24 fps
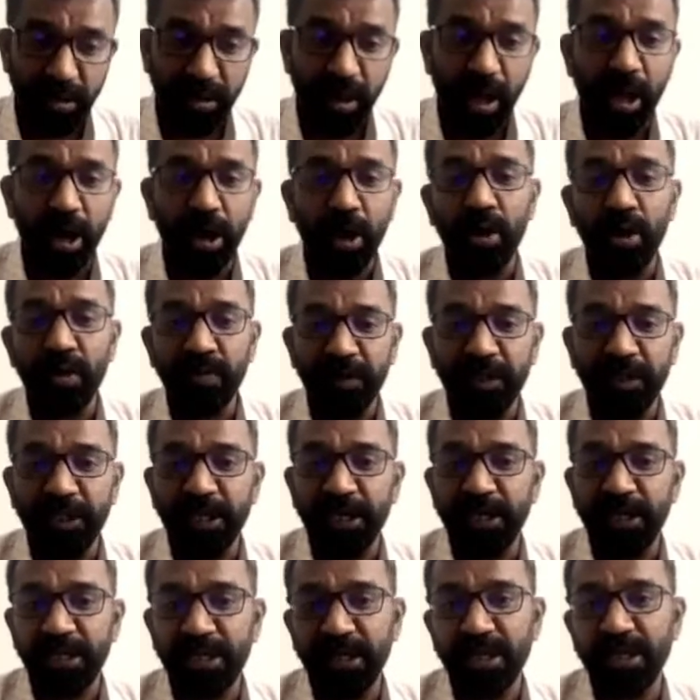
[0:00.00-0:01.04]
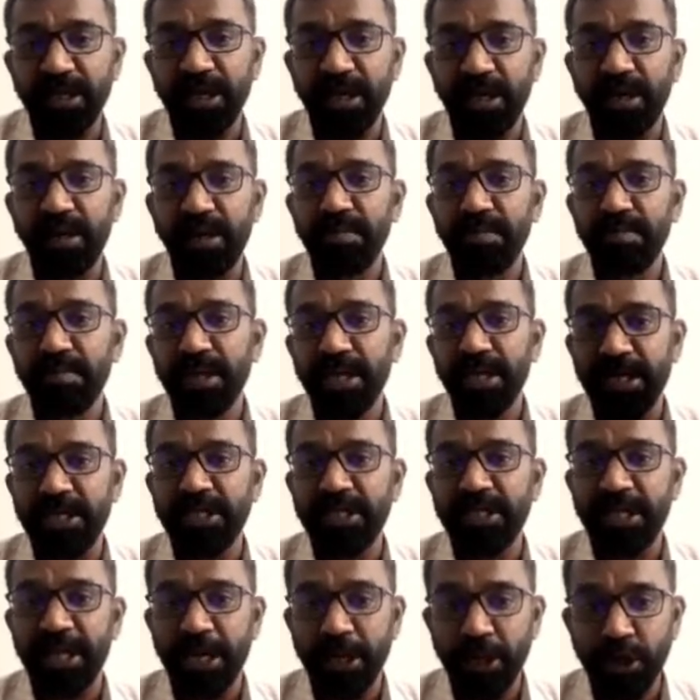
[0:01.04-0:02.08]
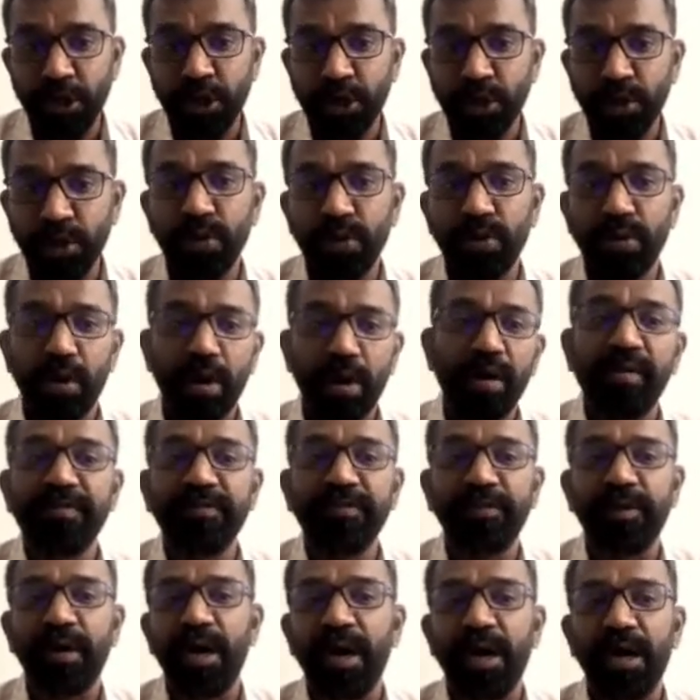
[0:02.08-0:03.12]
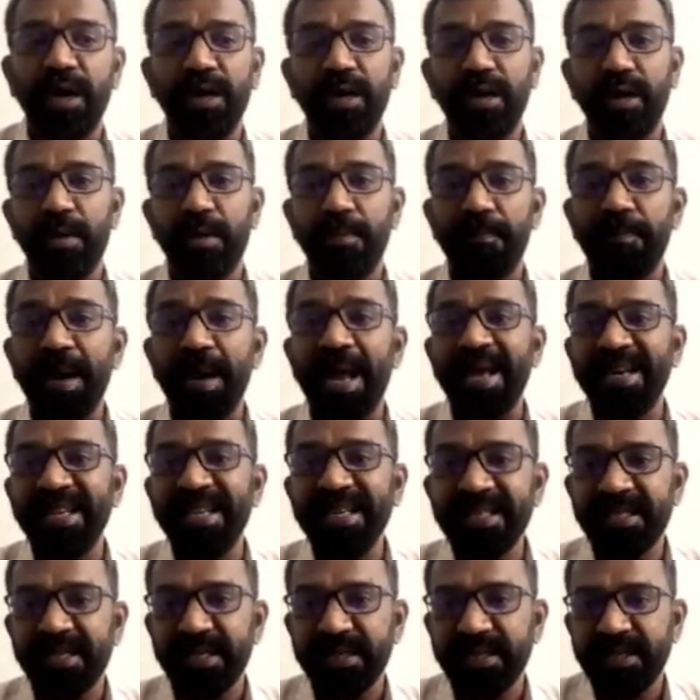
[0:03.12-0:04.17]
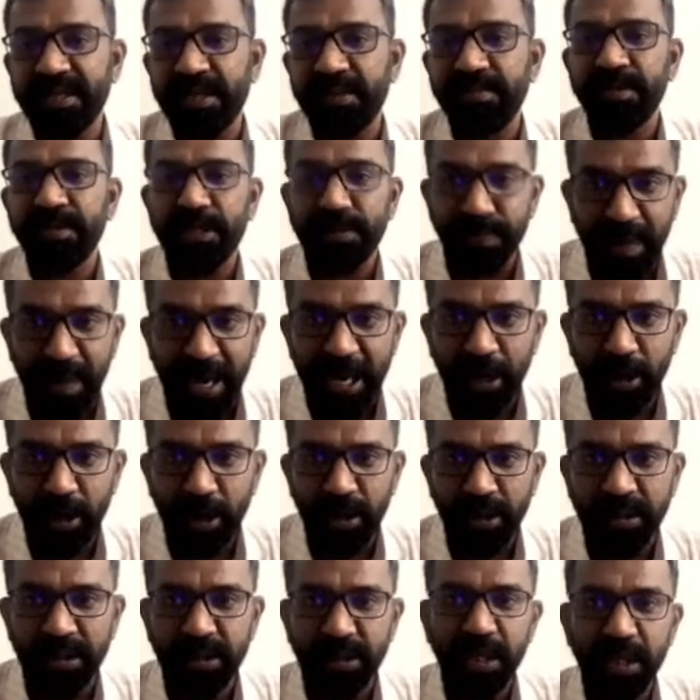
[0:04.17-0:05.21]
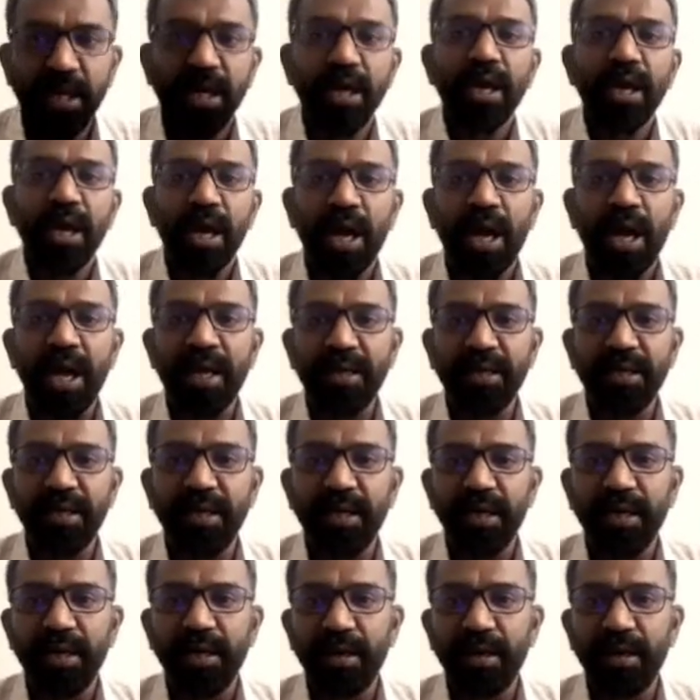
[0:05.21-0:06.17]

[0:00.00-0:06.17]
along with it is the issue of our planning systems, bylaws, and